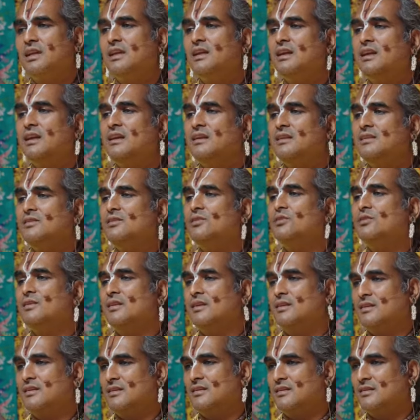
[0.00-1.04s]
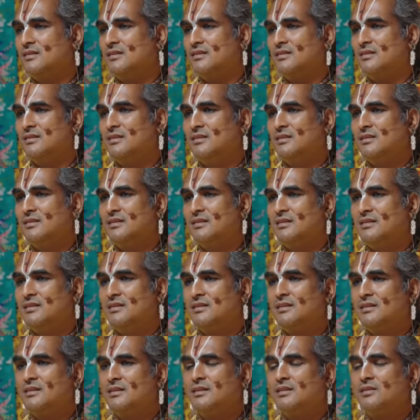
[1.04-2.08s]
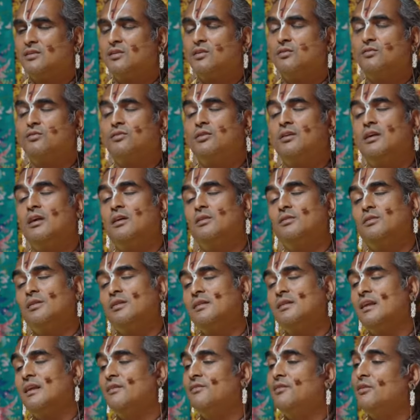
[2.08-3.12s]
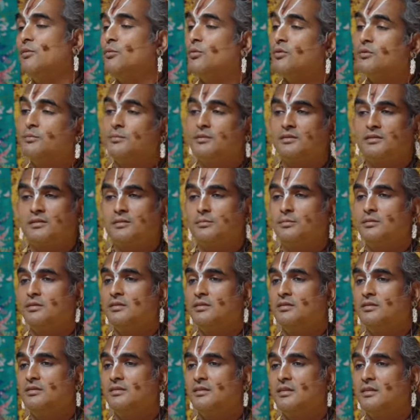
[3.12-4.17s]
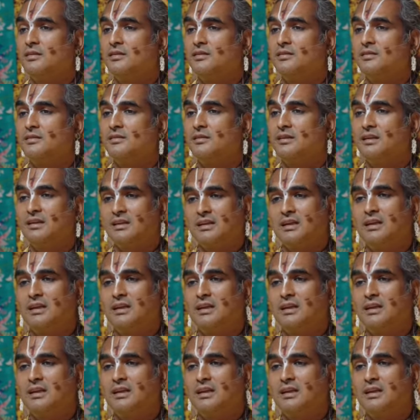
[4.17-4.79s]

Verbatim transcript: he did it. So throughout his life he was miserable. He